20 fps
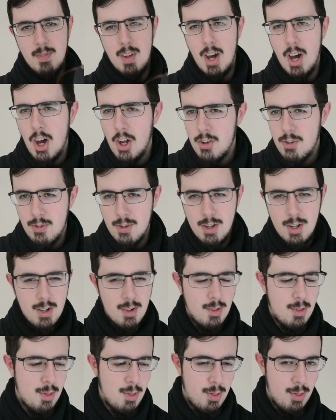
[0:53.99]

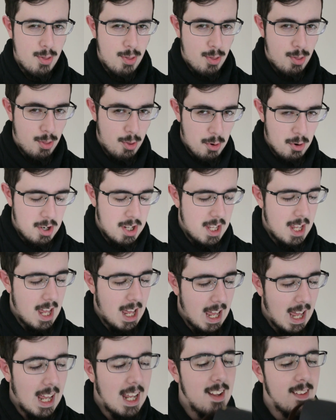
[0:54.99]

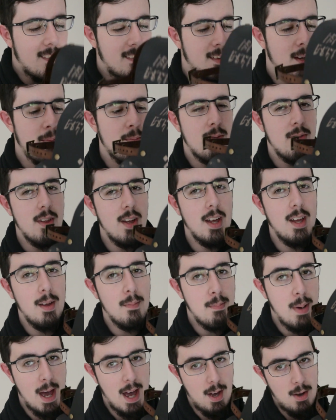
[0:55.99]
138
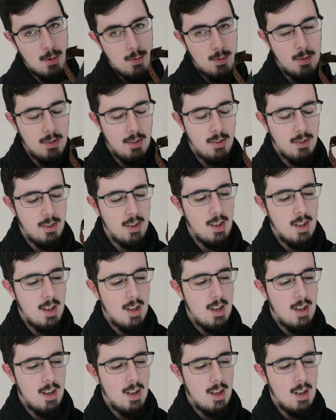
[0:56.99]
something pounds